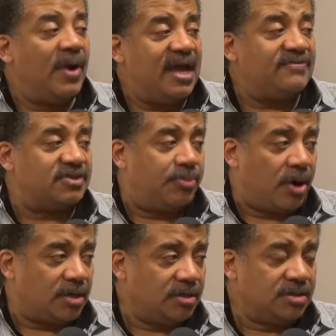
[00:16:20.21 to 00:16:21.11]
waves and
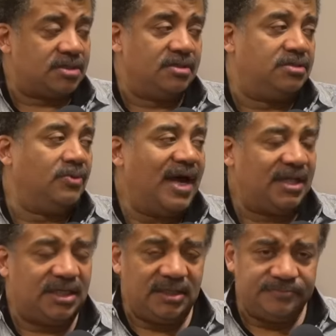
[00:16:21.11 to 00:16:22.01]
particles the
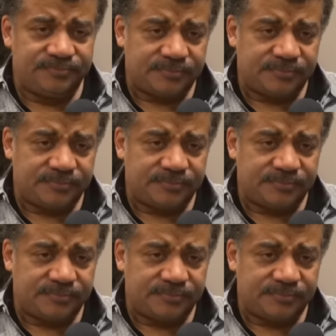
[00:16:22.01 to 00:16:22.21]
duality